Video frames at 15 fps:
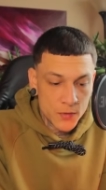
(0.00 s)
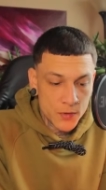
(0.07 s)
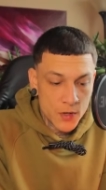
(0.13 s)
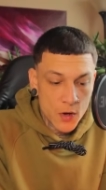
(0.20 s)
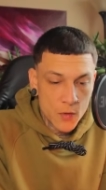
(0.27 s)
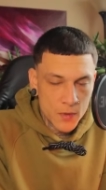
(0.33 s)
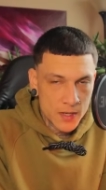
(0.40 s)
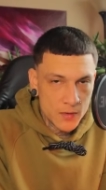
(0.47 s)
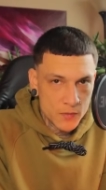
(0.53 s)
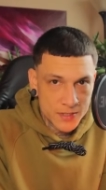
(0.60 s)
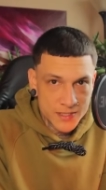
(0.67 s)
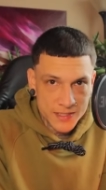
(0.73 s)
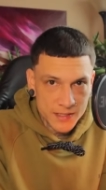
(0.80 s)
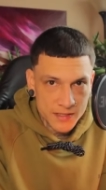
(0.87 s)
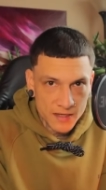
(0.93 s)
knowing
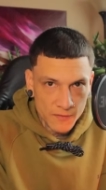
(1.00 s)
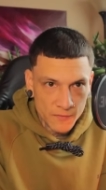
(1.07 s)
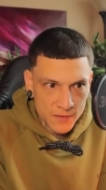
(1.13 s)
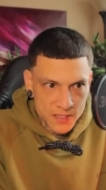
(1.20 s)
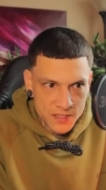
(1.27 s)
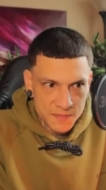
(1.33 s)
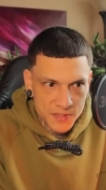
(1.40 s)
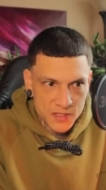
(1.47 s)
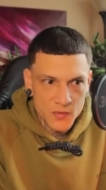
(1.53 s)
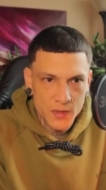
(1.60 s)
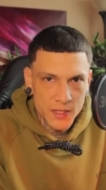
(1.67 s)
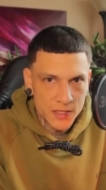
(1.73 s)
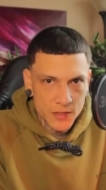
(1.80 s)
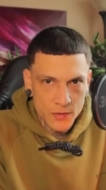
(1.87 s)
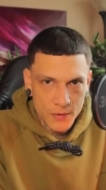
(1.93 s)
what's the difference
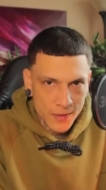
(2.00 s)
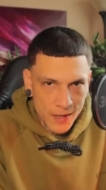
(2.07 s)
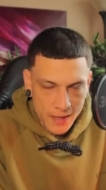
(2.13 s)
between your